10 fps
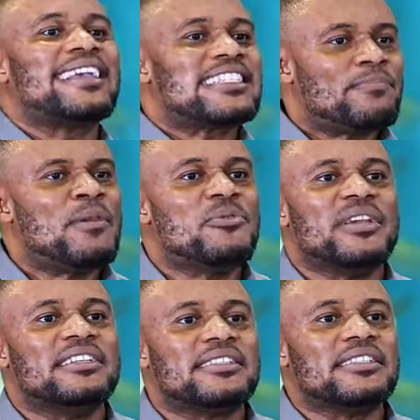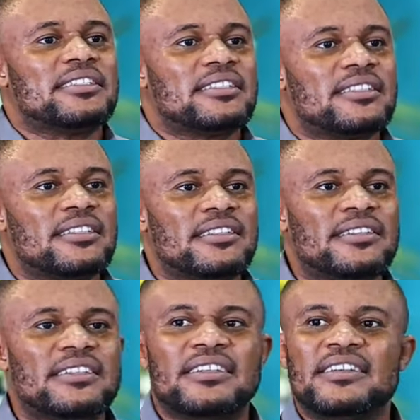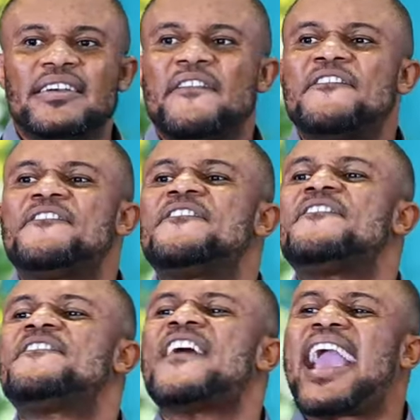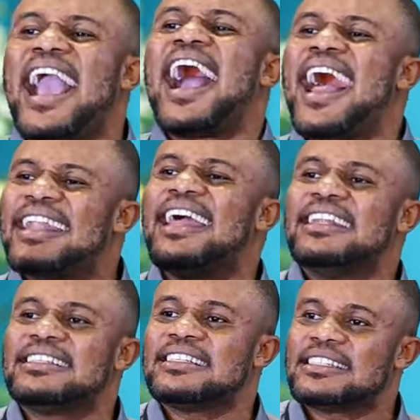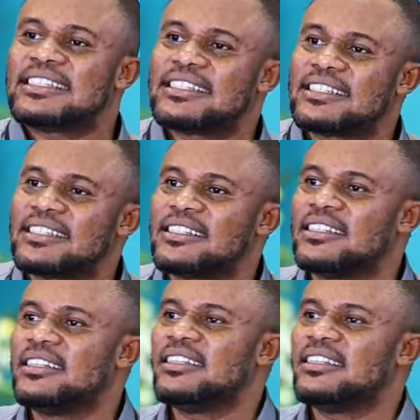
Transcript: experiences, fake analysis,